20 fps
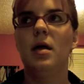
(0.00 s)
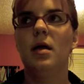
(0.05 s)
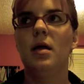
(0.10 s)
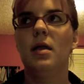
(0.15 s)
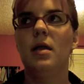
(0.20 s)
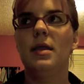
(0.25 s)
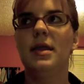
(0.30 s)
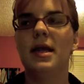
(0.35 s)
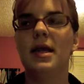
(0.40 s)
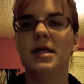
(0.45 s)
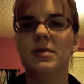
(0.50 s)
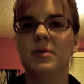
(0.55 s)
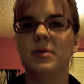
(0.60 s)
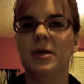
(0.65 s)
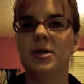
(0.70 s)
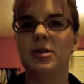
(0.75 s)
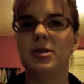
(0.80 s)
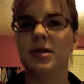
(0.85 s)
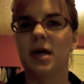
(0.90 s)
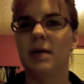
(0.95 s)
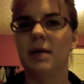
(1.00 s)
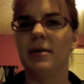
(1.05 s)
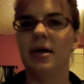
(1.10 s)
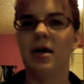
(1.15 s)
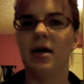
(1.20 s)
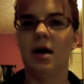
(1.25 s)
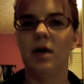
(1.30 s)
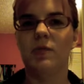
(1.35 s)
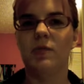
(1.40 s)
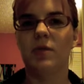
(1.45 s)
the explanation got a bit
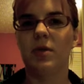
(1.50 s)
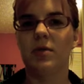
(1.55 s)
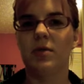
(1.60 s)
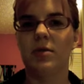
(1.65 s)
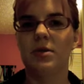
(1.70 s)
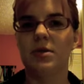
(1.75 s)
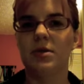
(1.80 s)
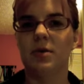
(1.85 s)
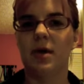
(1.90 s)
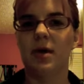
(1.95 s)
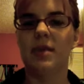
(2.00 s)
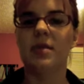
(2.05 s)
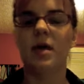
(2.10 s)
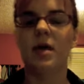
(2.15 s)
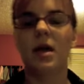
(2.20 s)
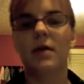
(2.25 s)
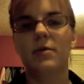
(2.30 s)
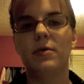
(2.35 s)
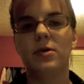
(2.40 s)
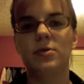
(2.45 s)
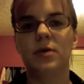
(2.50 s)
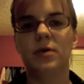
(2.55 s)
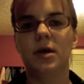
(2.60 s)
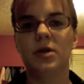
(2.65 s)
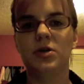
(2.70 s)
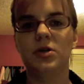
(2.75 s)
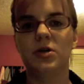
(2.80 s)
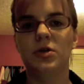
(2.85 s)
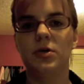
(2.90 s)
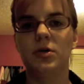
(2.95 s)
convoluted, so I thought I would try
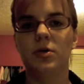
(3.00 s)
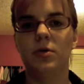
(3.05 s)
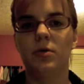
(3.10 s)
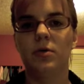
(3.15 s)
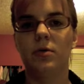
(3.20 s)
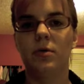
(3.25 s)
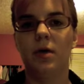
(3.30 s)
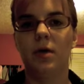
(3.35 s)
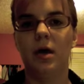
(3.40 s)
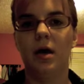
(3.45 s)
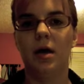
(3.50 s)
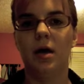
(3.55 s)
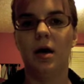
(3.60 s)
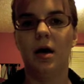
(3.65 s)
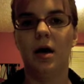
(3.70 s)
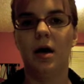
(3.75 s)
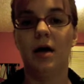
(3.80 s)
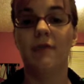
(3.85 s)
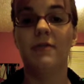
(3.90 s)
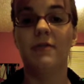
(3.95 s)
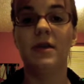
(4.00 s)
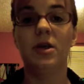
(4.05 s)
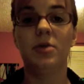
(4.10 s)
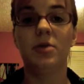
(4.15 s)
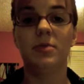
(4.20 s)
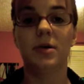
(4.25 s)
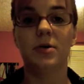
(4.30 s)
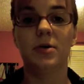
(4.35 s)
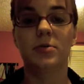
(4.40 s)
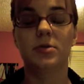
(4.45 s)
to do a video
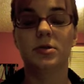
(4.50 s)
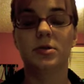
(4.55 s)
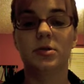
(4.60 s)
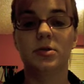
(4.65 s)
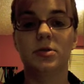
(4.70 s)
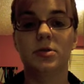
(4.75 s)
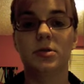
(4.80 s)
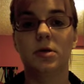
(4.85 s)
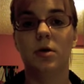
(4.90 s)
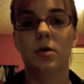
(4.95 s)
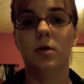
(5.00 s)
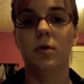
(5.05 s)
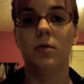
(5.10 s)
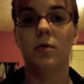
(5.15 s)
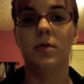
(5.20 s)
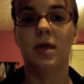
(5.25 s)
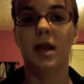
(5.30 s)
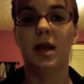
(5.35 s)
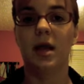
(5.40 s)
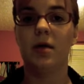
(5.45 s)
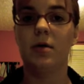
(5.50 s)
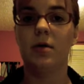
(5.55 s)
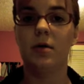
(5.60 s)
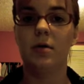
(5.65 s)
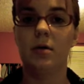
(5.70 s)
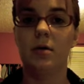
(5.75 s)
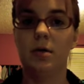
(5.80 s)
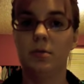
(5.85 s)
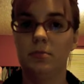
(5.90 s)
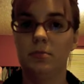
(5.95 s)
post so that I
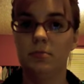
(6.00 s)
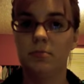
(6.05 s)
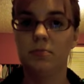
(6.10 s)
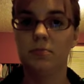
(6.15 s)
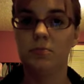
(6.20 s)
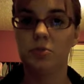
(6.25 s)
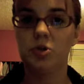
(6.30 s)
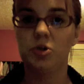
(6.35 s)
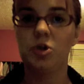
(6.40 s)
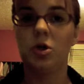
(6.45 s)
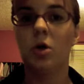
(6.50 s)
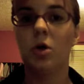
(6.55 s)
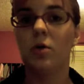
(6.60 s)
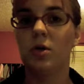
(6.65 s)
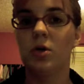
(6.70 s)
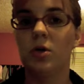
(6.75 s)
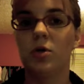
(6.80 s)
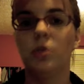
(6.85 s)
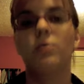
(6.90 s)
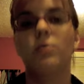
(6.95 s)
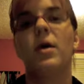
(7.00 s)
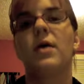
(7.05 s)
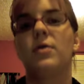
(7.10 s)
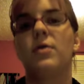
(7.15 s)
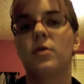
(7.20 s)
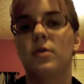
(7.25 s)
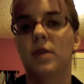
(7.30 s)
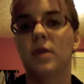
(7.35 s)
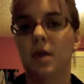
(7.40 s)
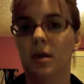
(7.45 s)
could show you rather
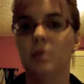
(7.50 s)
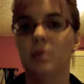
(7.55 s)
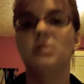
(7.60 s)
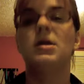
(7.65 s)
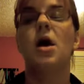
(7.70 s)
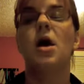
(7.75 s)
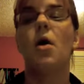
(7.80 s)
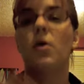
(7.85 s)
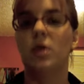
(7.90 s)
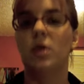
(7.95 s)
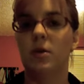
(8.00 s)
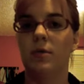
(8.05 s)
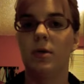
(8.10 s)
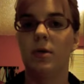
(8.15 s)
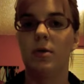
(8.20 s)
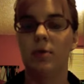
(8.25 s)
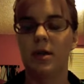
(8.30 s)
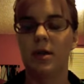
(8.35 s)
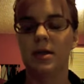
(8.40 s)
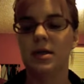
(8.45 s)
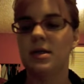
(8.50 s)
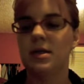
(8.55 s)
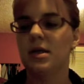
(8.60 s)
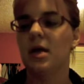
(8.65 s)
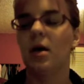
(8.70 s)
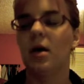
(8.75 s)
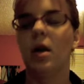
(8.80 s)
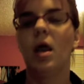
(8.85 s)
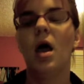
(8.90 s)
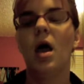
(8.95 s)
than tell you in great
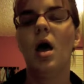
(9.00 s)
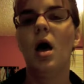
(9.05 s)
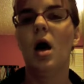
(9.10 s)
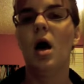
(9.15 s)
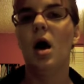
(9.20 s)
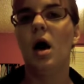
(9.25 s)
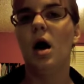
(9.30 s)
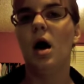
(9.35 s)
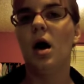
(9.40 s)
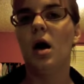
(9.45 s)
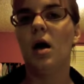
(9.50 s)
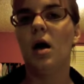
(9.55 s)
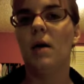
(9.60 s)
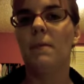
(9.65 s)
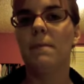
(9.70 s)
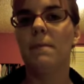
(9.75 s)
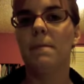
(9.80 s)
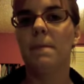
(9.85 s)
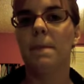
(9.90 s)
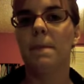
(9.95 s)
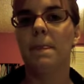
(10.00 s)
detail. I